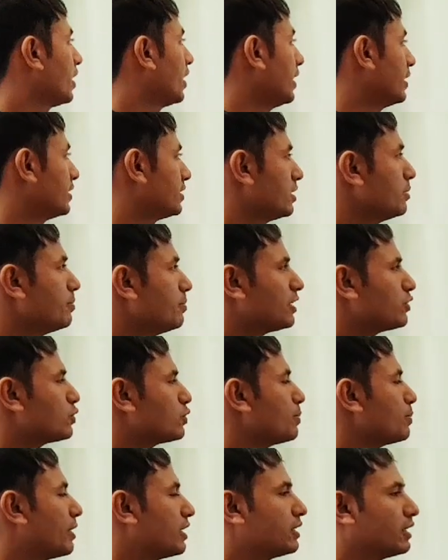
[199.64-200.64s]
Dmitry
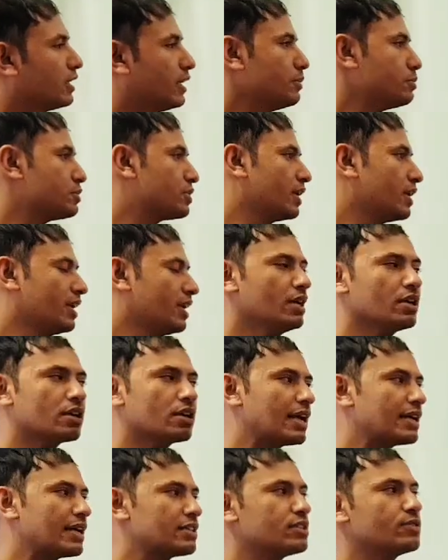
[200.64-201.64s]
Mendeleev he
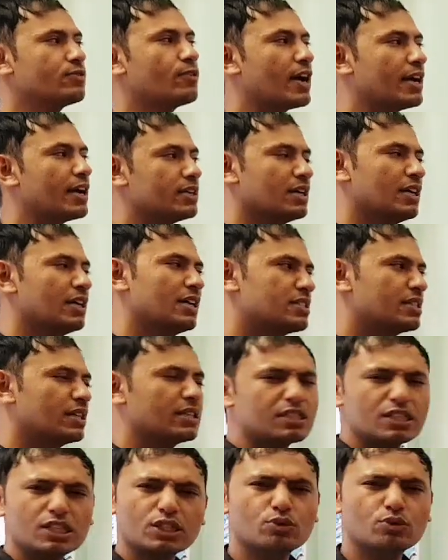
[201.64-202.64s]
classified
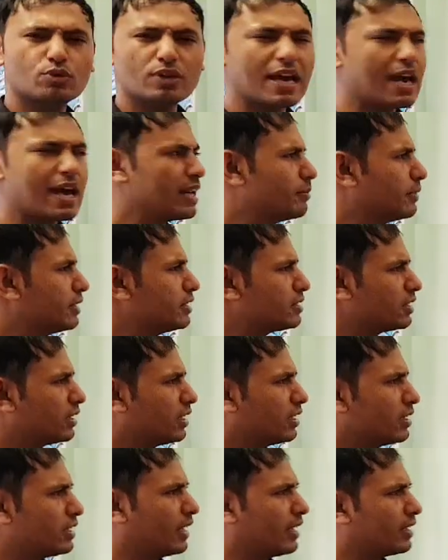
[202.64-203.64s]
63 elements
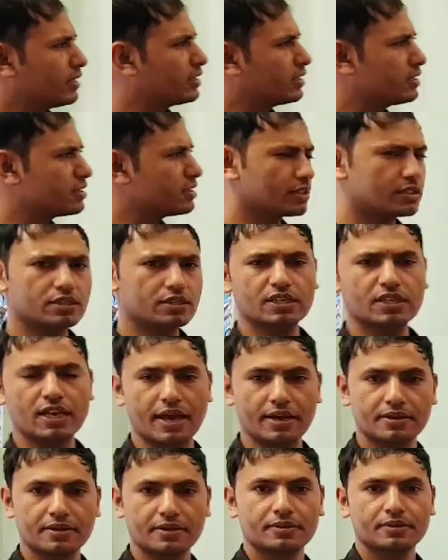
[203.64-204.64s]
in
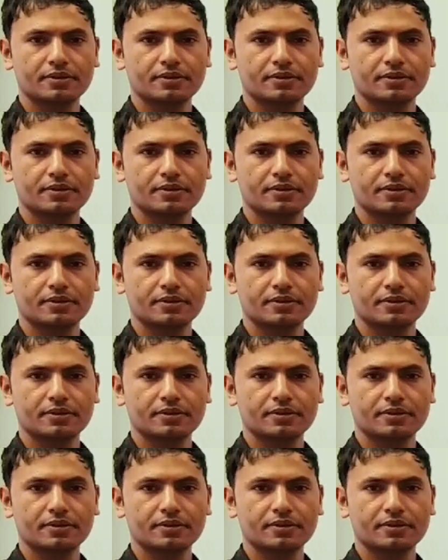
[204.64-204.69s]
1869.